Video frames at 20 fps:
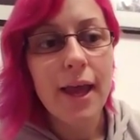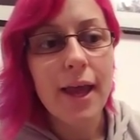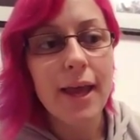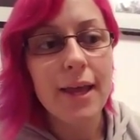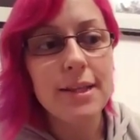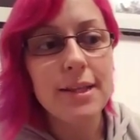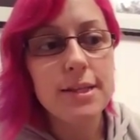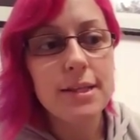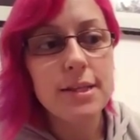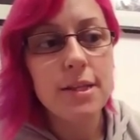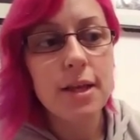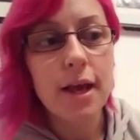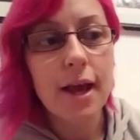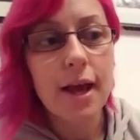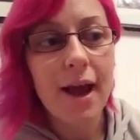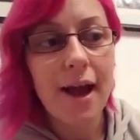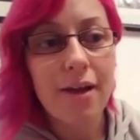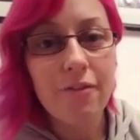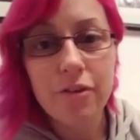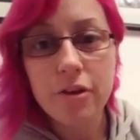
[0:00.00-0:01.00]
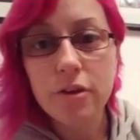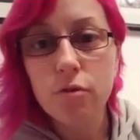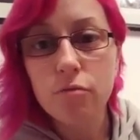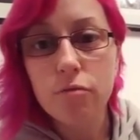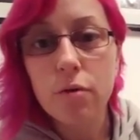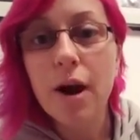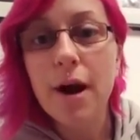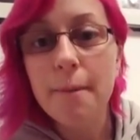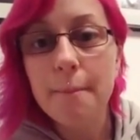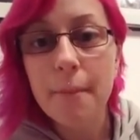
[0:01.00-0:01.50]
It's having the
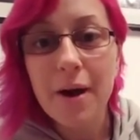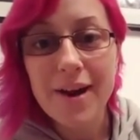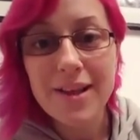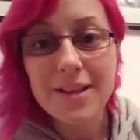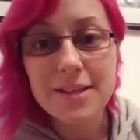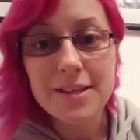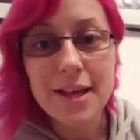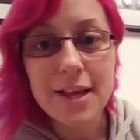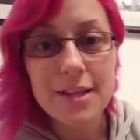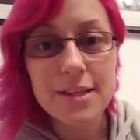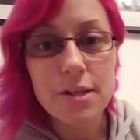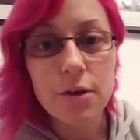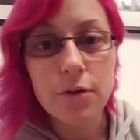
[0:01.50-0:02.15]
right mindset.